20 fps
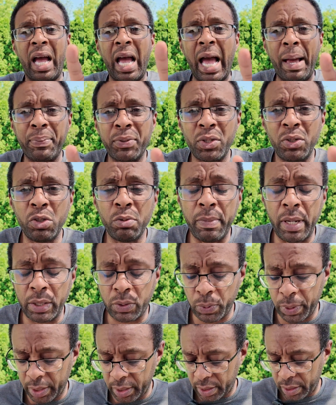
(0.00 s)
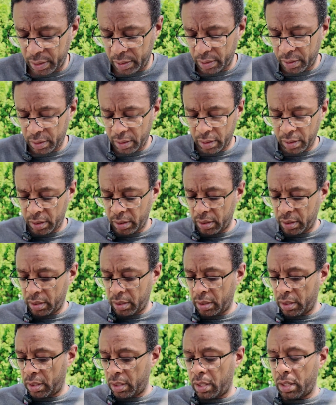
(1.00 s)
Absolute best ones.
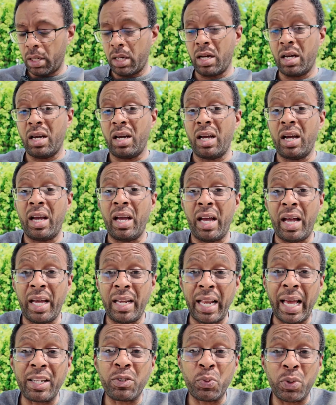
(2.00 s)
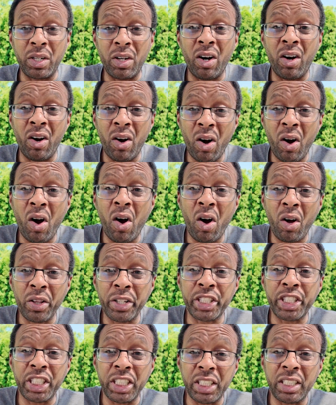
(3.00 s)
And that's with all
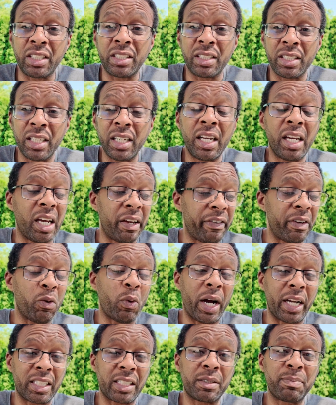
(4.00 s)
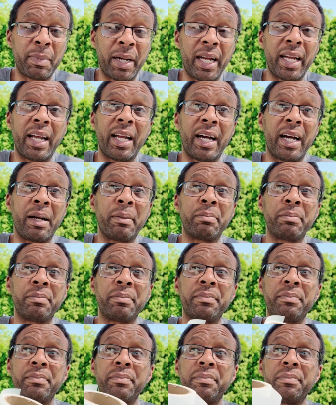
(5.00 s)
the sheets. If you watch my,
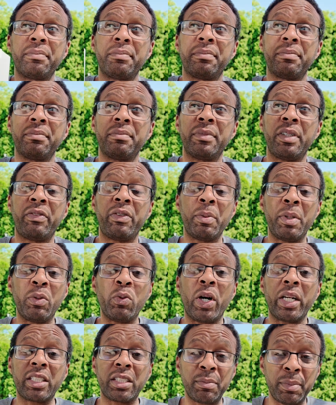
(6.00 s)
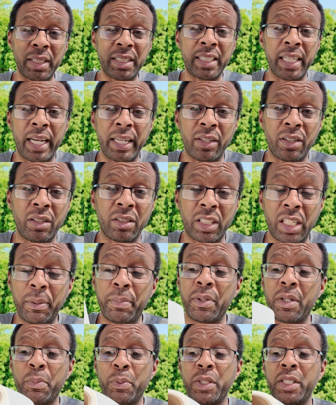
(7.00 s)
if you've been watching my channel or
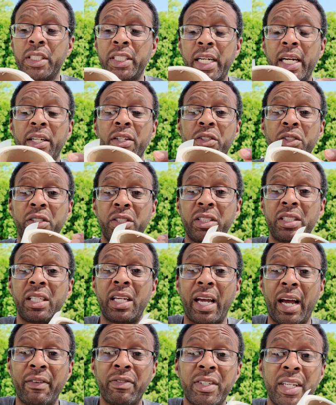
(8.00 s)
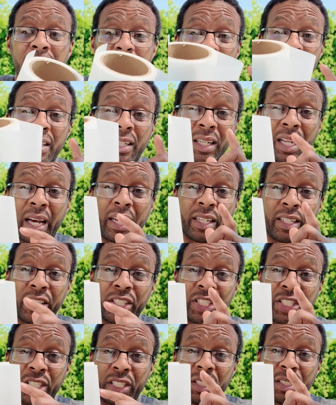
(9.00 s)
keeping up with the channel, you see I've tested a lot of
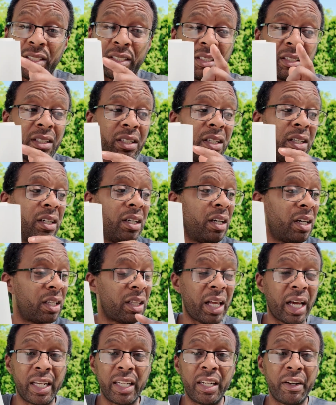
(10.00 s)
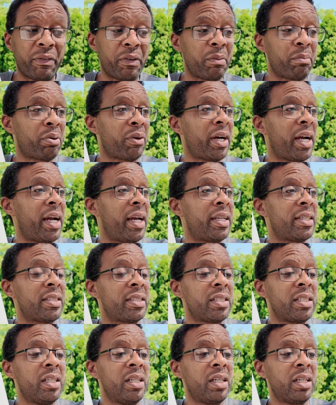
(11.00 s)
these sheets. A lot of different
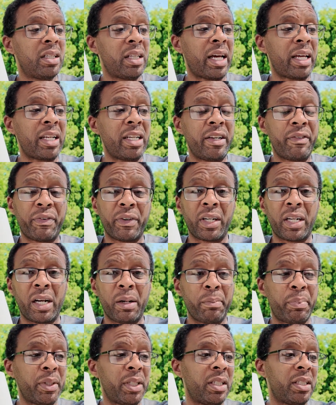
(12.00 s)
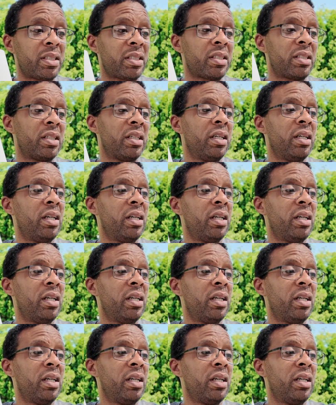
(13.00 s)
brands, a lot of different companies,